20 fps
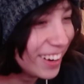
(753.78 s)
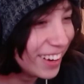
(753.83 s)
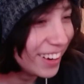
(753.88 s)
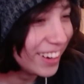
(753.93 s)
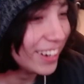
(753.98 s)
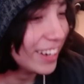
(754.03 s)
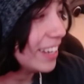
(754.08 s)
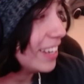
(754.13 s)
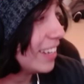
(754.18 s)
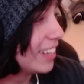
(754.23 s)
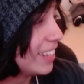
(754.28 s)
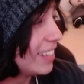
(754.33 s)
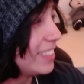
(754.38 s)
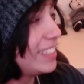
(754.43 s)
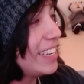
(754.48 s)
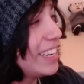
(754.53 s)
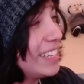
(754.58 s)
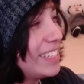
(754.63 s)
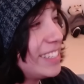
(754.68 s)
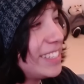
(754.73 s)

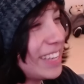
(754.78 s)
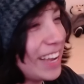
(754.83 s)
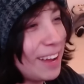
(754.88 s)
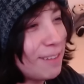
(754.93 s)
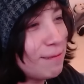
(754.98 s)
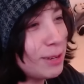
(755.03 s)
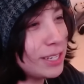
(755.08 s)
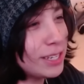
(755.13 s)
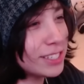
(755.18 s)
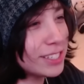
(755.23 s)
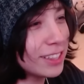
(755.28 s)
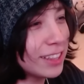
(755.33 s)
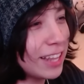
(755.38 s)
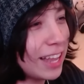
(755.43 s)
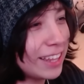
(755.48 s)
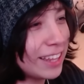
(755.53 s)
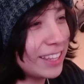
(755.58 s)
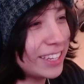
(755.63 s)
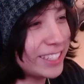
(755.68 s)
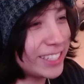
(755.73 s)
Te sabes
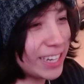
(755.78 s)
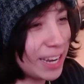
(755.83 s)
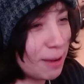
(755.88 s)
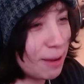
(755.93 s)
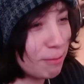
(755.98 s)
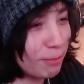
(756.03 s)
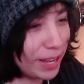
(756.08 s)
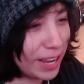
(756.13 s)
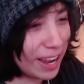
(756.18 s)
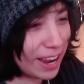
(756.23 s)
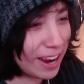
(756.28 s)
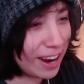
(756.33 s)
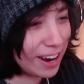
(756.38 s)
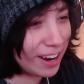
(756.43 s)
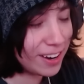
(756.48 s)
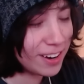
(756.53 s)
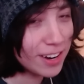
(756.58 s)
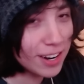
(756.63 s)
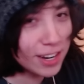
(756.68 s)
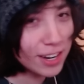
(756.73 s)
la de
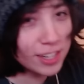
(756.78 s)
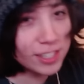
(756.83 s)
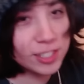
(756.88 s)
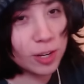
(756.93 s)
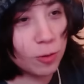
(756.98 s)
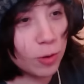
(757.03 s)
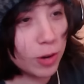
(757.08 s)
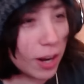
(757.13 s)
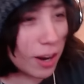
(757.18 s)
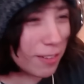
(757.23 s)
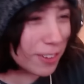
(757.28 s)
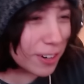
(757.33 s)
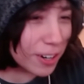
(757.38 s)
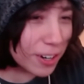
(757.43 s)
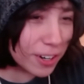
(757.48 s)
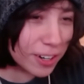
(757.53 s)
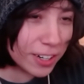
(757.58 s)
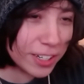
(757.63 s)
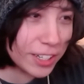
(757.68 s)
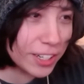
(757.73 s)
chambear. So
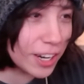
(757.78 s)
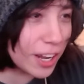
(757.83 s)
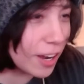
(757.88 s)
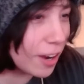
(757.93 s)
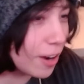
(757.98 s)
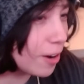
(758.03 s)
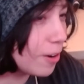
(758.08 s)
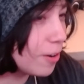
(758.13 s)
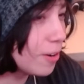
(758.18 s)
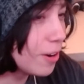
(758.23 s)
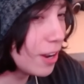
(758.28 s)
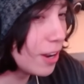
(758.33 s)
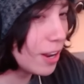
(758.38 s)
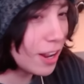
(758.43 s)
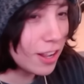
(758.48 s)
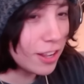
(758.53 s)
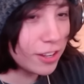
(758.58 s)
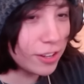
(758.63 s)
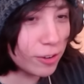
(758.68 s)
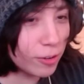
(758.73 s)
whenever, you know,
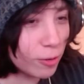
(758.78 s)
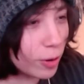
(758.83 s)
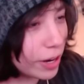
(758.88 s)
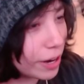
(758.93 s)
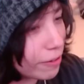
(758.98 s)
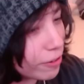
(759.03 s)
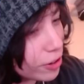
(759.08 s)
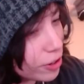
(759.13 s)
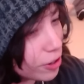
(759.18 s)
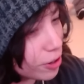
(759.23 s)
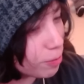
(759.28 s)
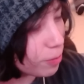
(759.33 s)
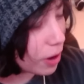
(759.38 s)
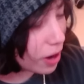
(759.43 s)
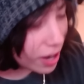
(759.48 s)
you whenever your